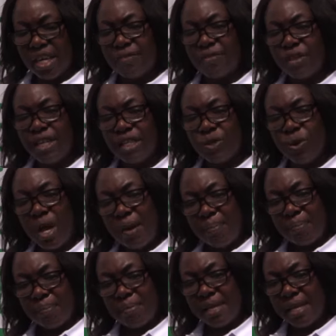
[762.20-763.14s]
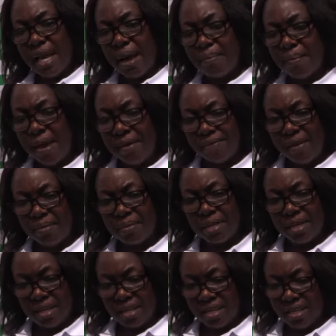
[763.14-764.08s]
Even it will help me and my
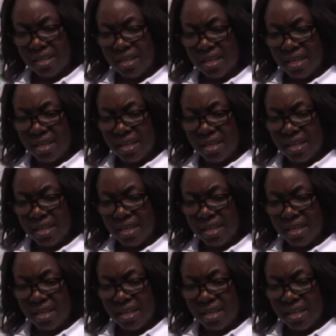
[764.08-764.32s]
family.